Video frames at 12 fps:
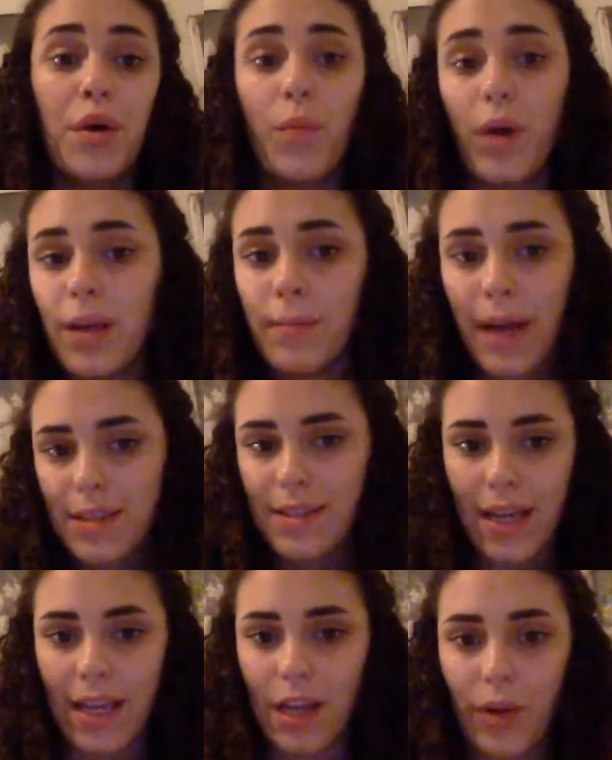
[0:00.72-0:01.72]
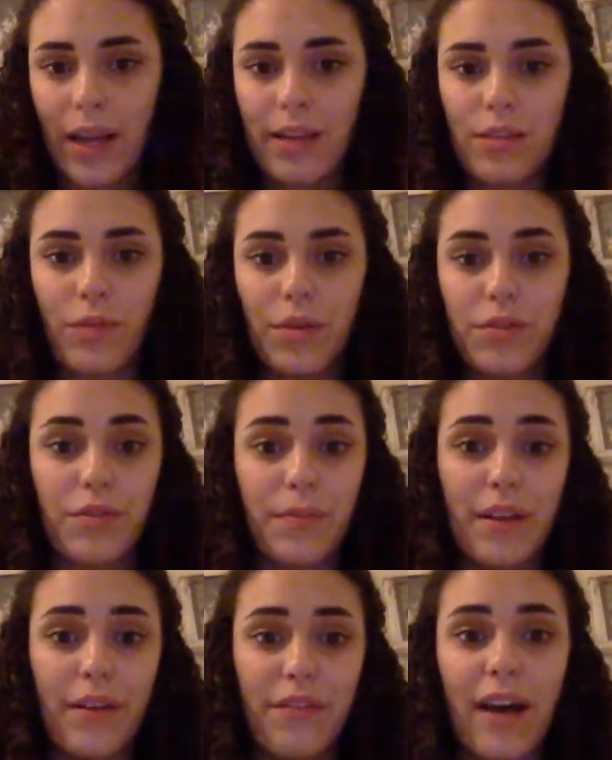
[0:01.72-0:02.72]
One of my takeaways was from
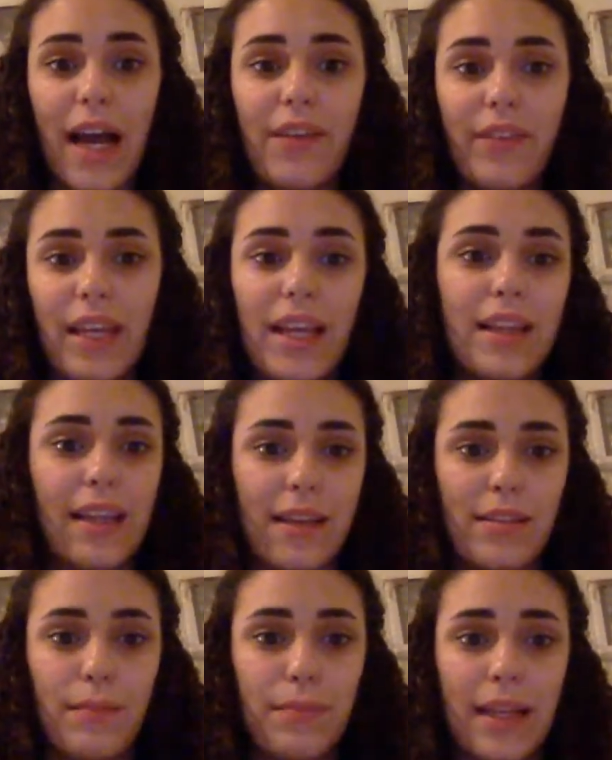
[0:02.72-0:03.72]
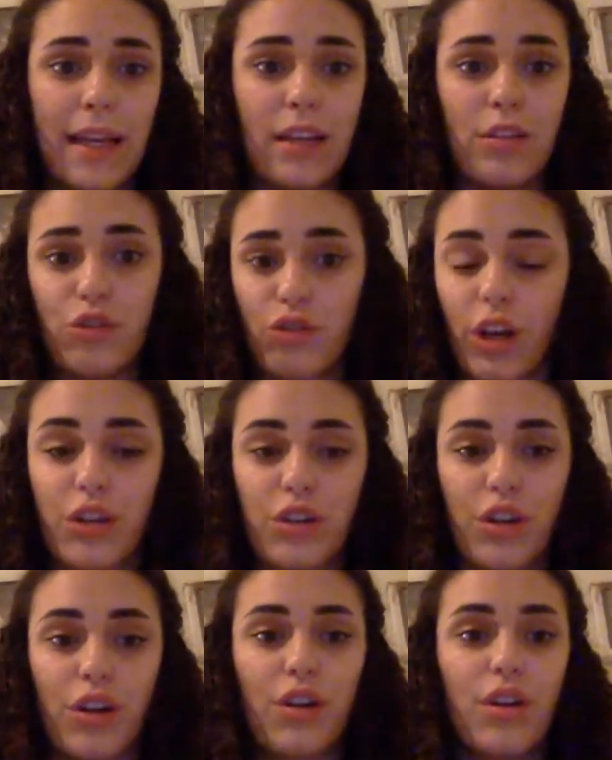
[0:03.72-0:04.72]
the 5E lesson plan
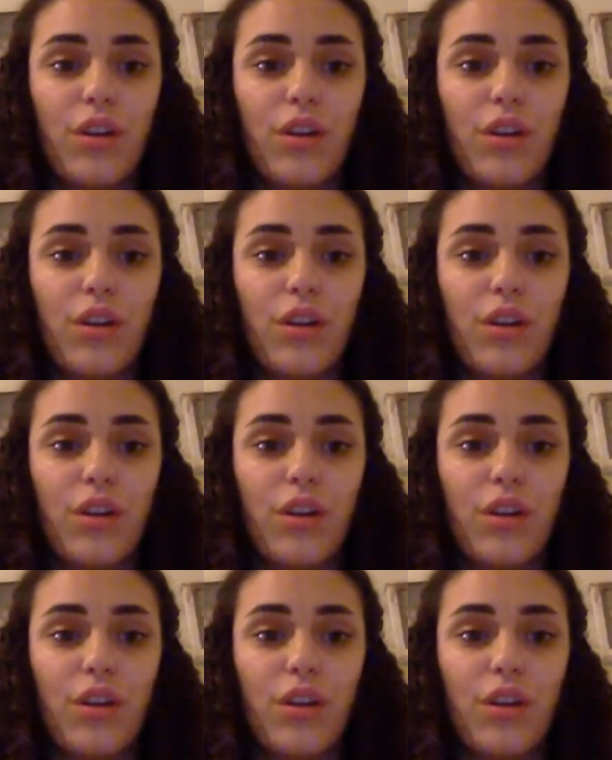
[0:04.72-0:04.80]
structure.